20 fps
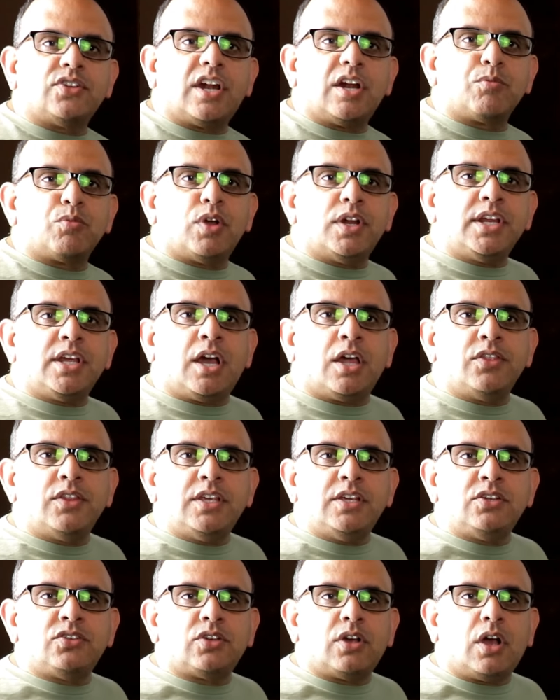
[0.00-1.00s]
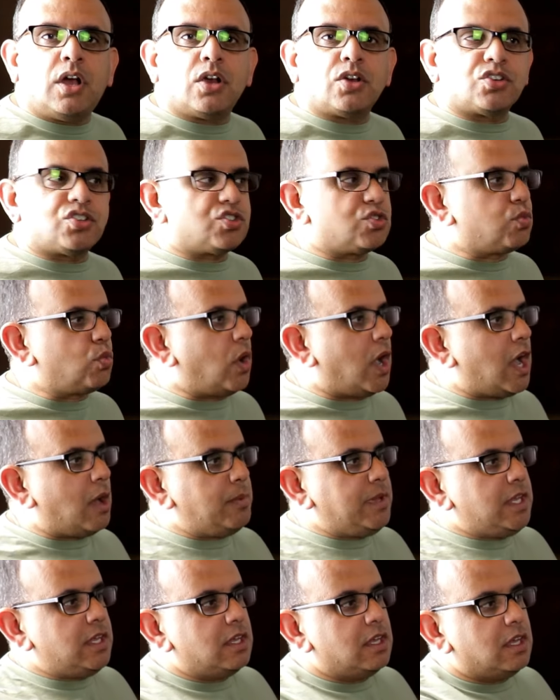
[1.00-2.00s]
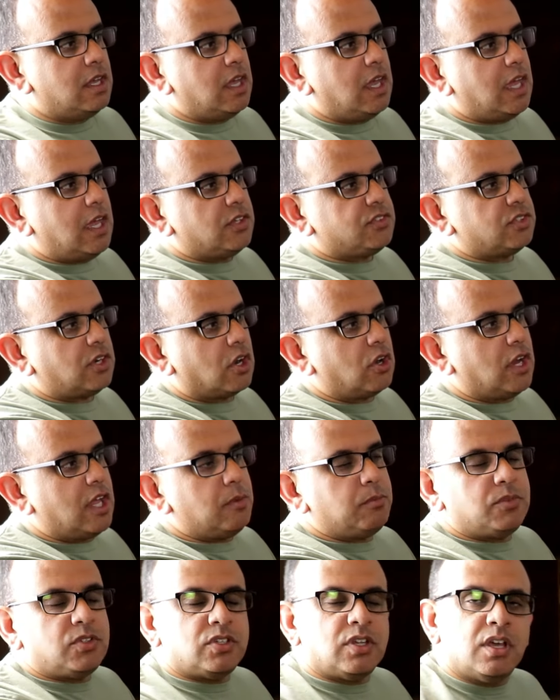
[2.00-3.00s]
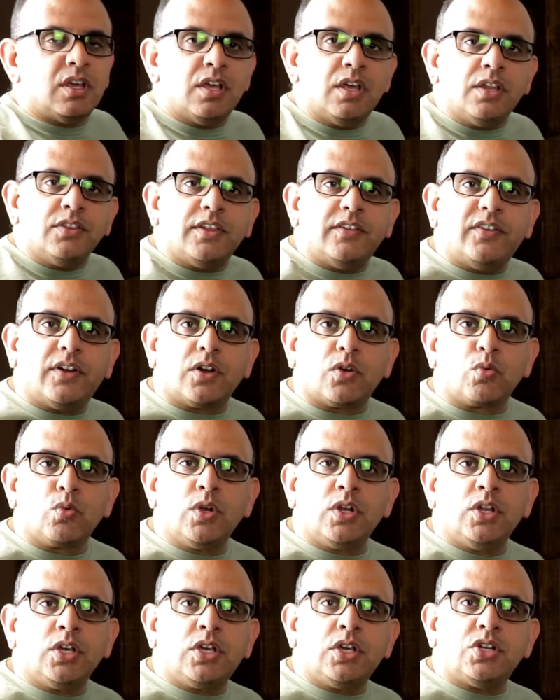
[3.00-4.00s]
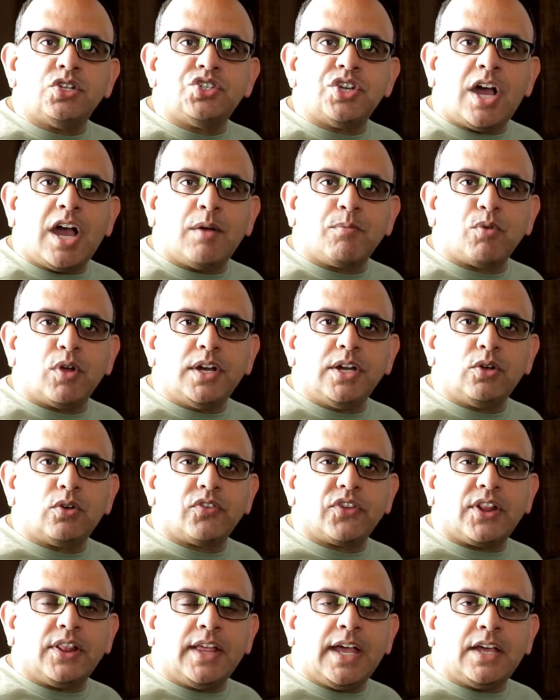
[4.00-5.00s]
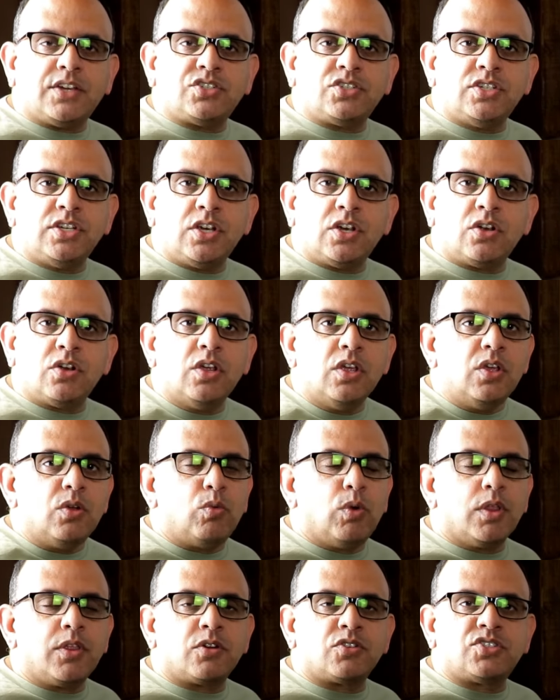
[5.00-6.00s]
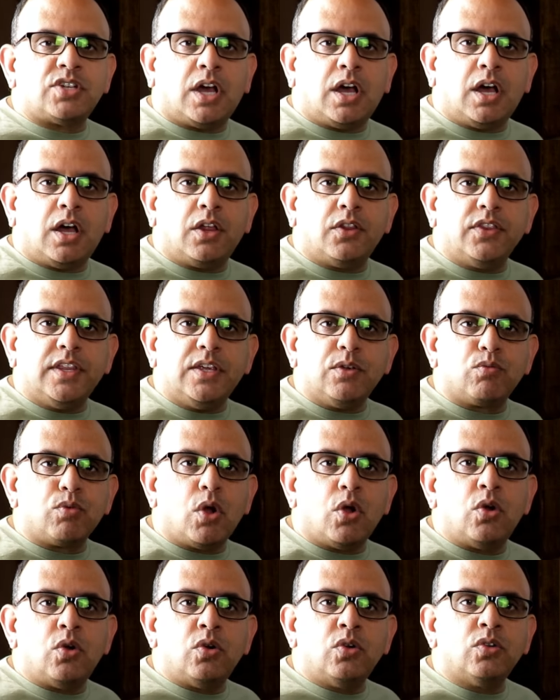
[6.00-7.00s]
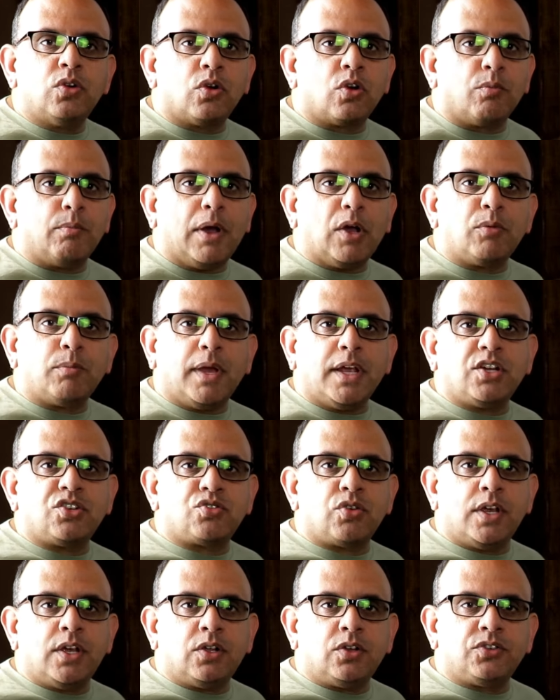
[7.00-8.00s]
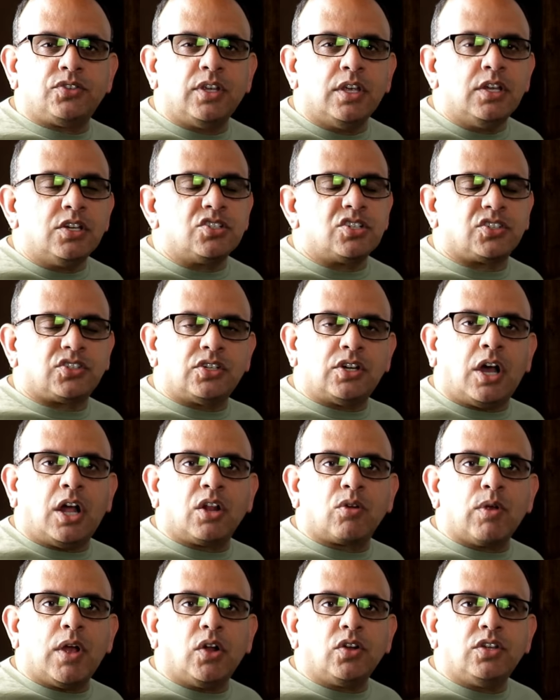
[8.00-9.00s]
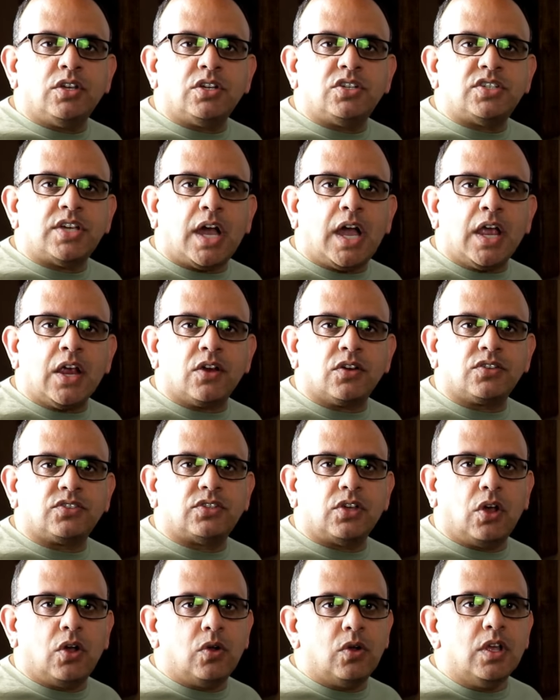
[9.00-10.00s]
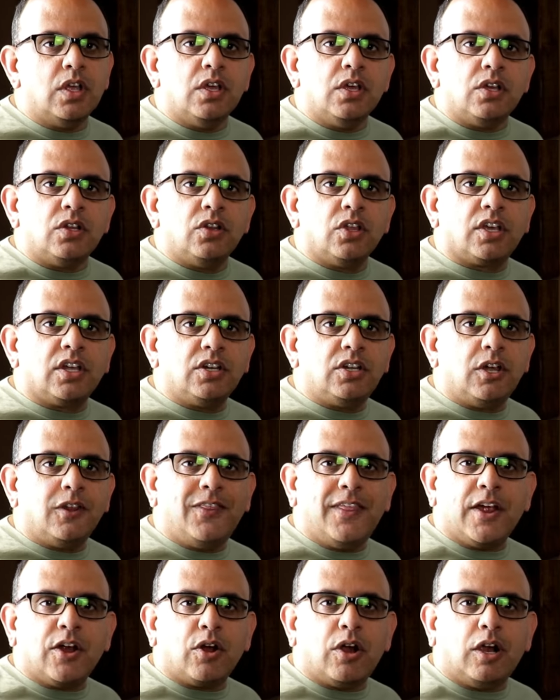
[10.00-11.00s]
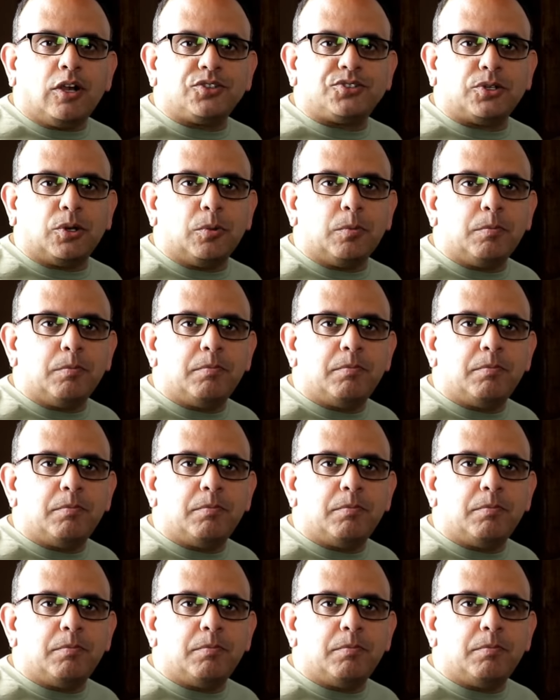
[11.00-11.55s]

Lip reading: that I'm running on these are SCHWALBE SRMs. They've done a really good job running over the last year, whether it's on the road or mountain bike trails, just an all-around good tire. So looking good there also.